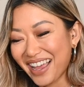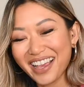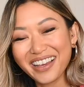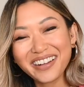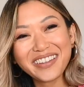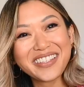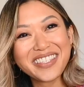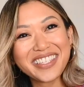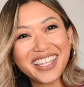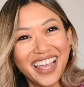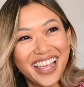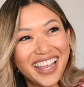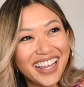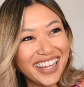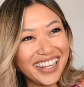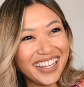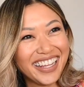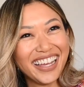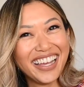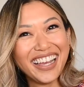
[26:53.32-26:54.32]
do you say?
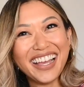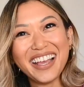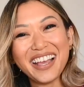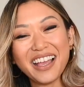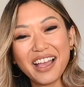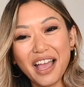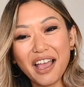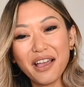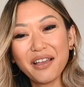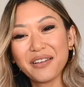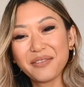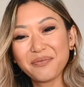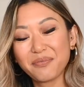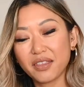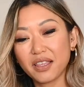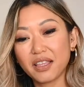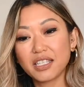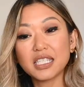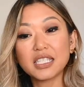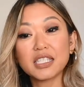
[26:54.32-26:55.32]

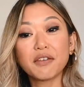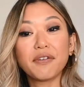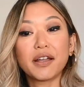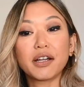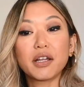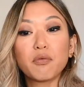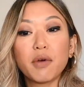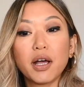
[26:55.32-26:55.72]
Just a very